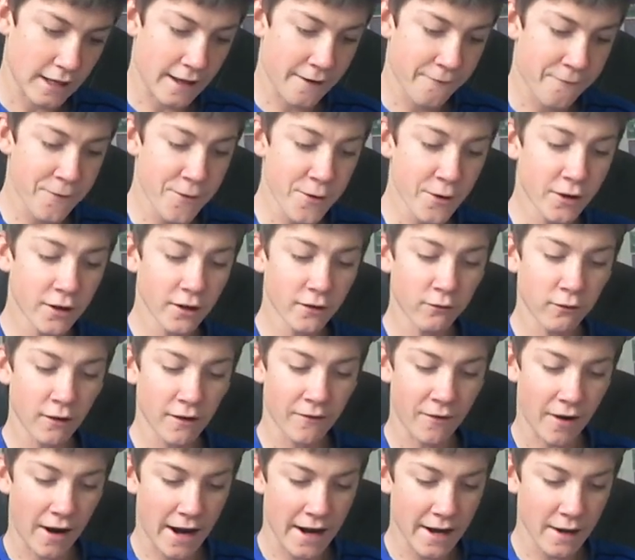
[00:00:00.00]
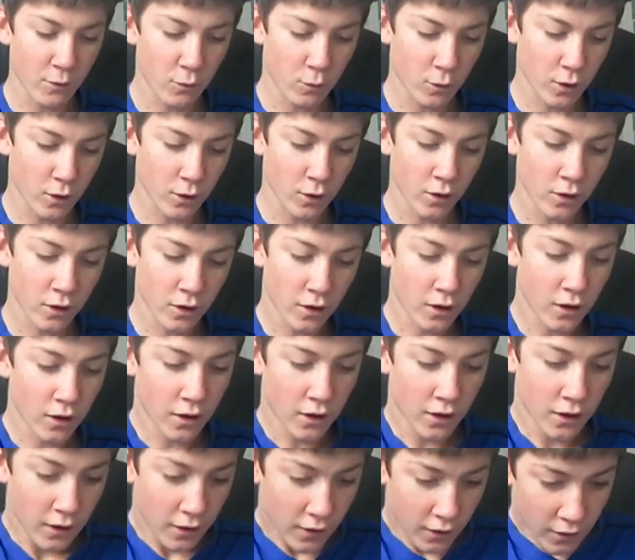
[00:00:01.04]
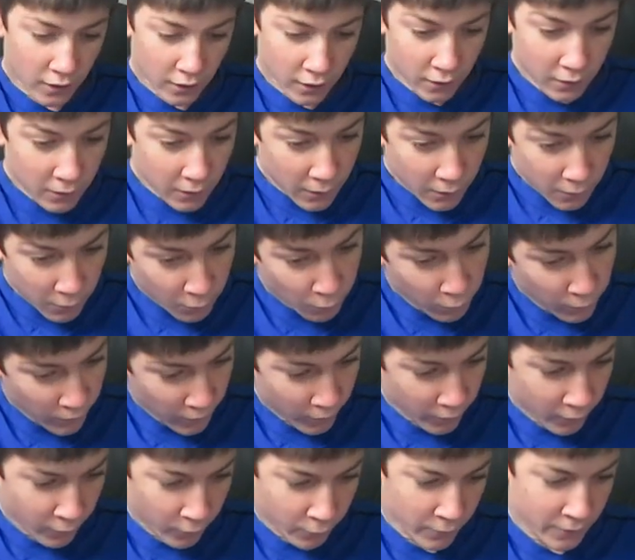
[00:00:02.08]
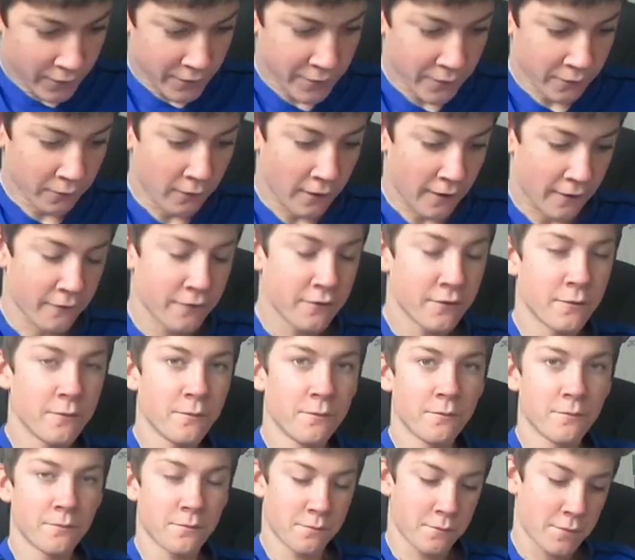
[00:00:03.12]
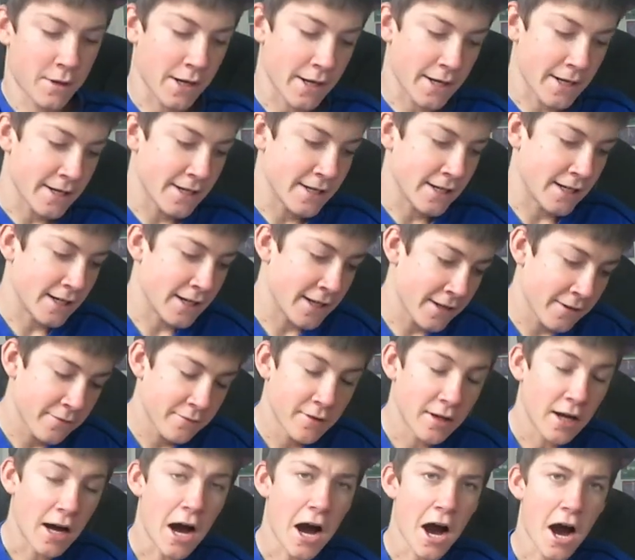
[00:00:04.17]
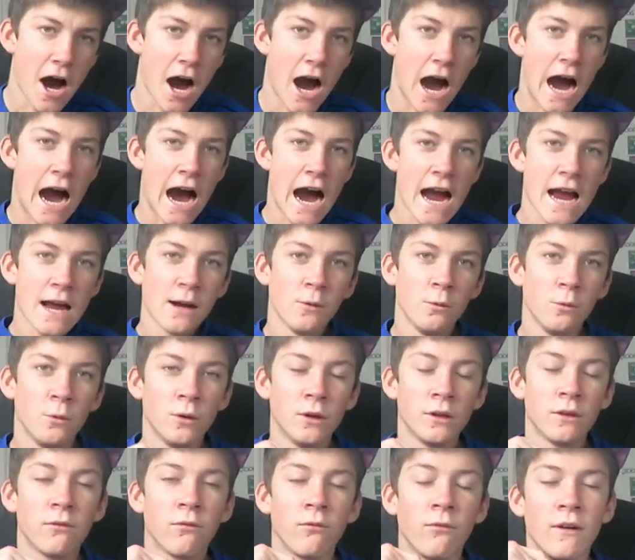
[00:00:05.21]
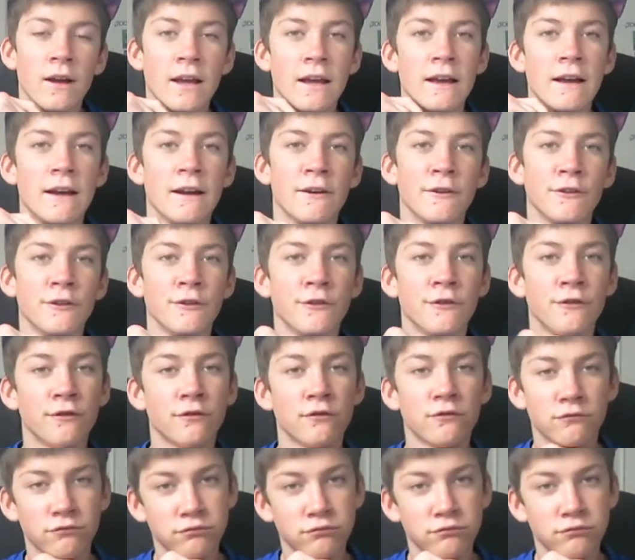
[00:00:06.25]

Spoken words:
If you could live anywhere, where would you live, Petey Tenney? I would live